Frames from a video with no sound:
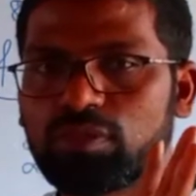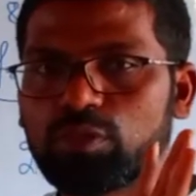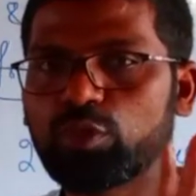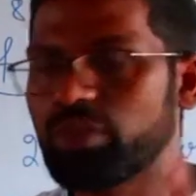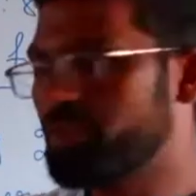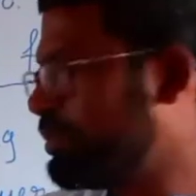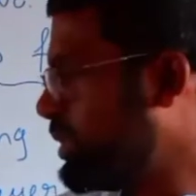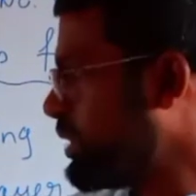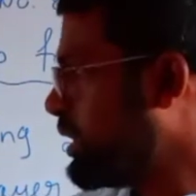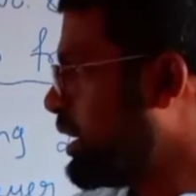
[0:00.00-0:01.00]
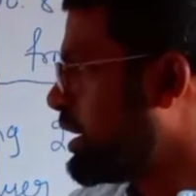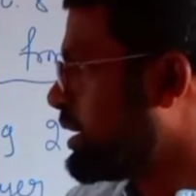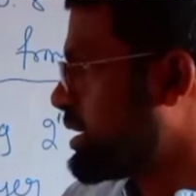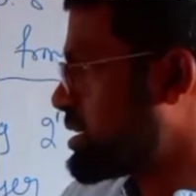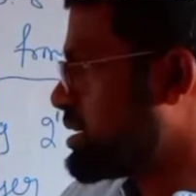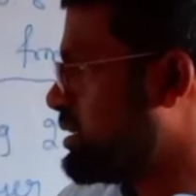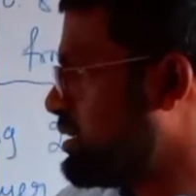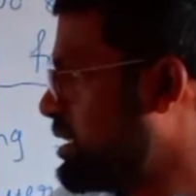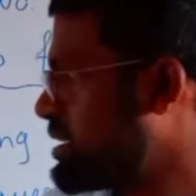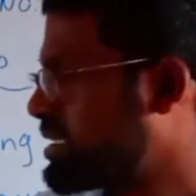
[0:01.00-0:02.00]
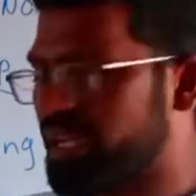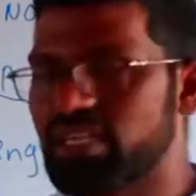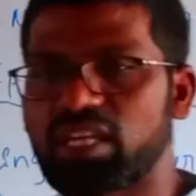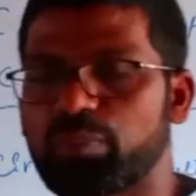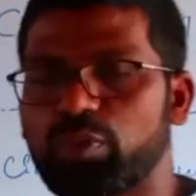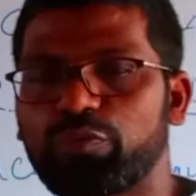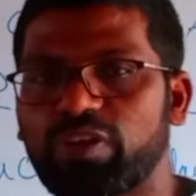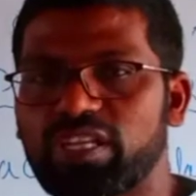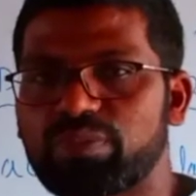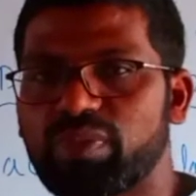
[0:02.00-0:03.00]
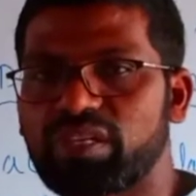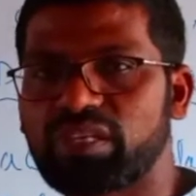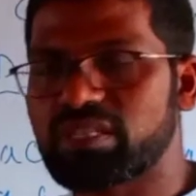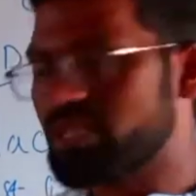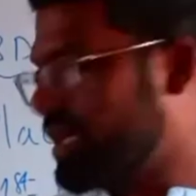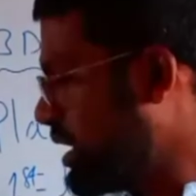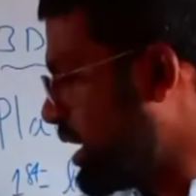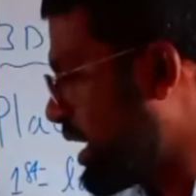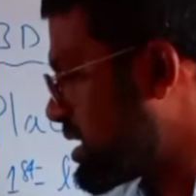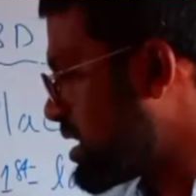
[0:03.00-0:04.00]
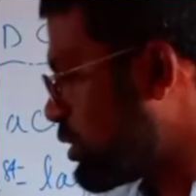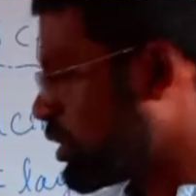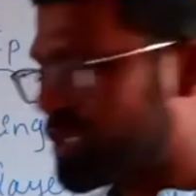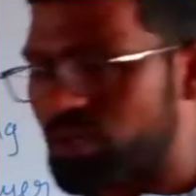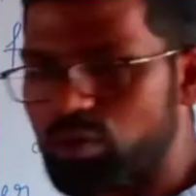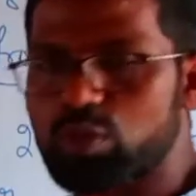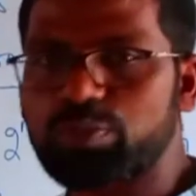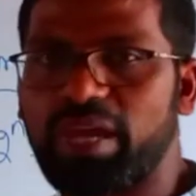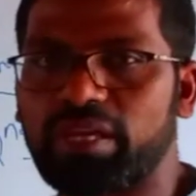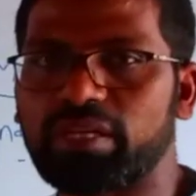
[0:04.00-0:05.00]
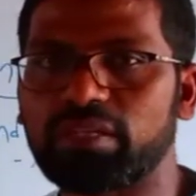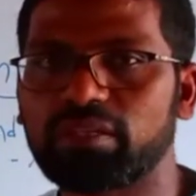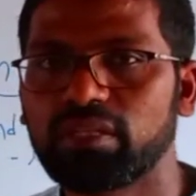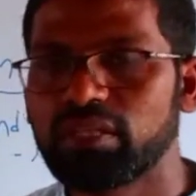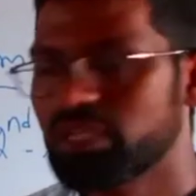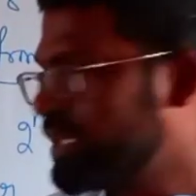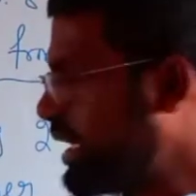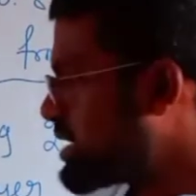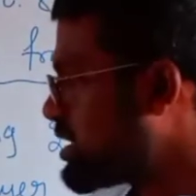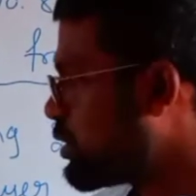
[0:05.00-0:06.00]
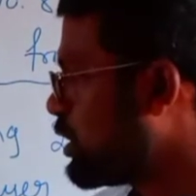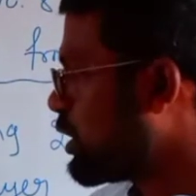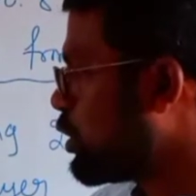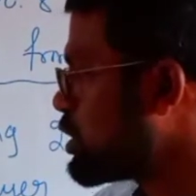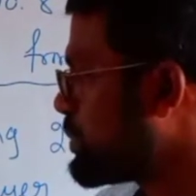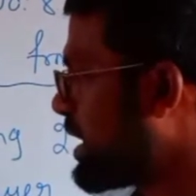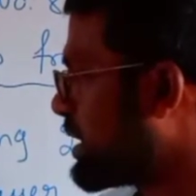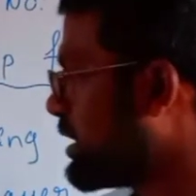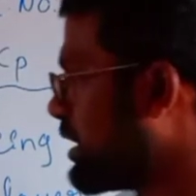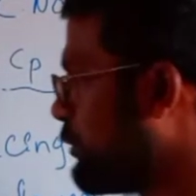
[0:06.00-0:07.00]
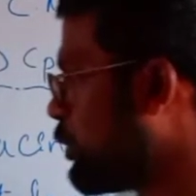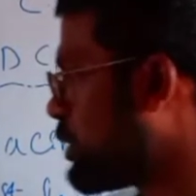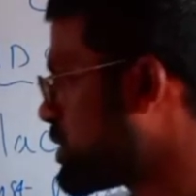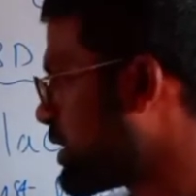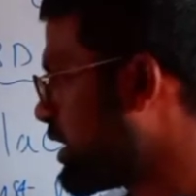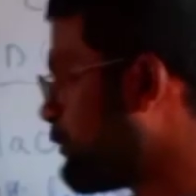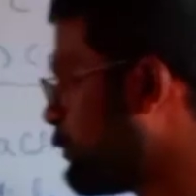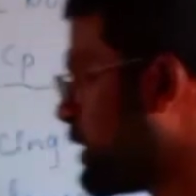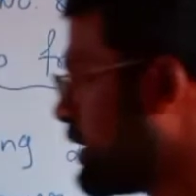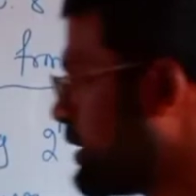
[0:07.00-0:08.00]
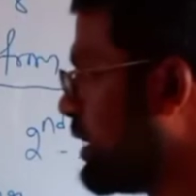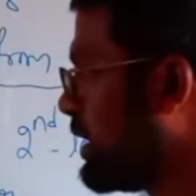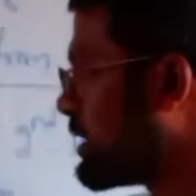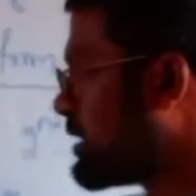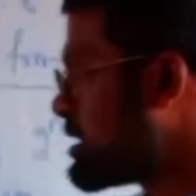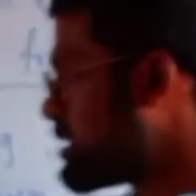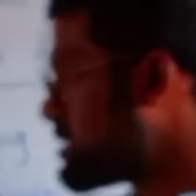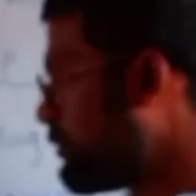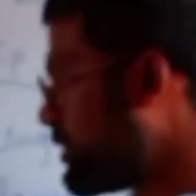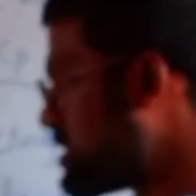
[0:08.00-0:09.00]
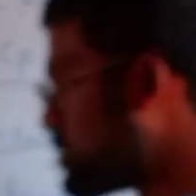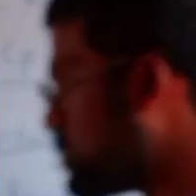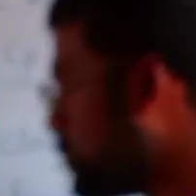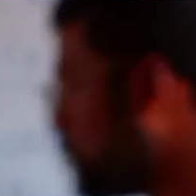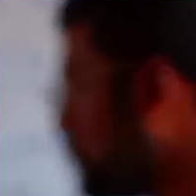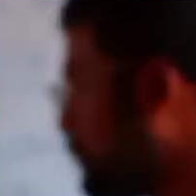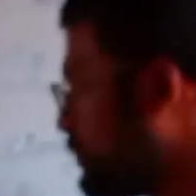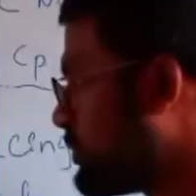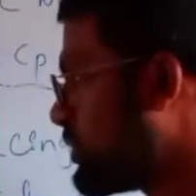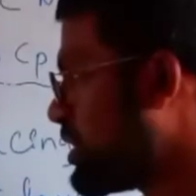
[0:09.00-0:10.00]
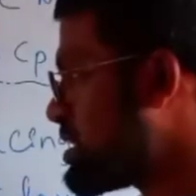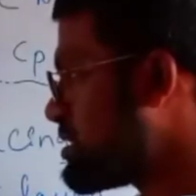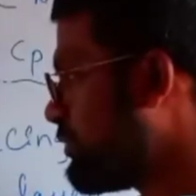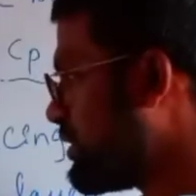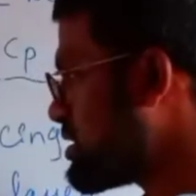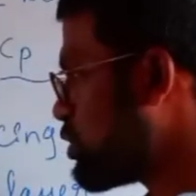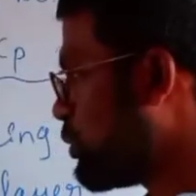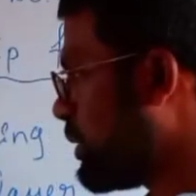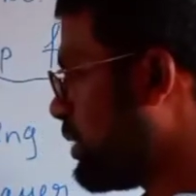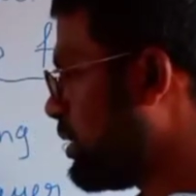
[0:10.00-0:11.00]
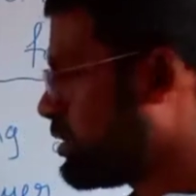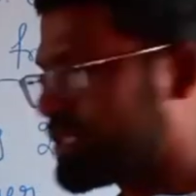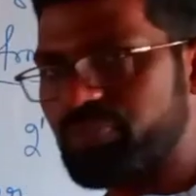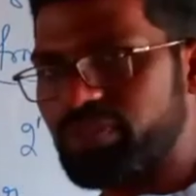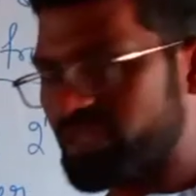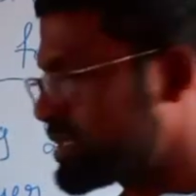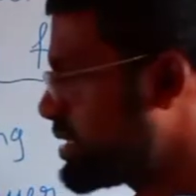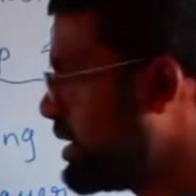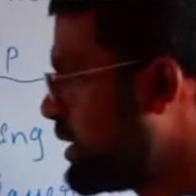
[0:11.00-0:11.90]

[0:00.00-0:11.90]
Do remember. Next, second type of arrangement is hexagonal close packing. In hexagonal close packing, if you observe carefully, this is the first row. This is the first row spheres.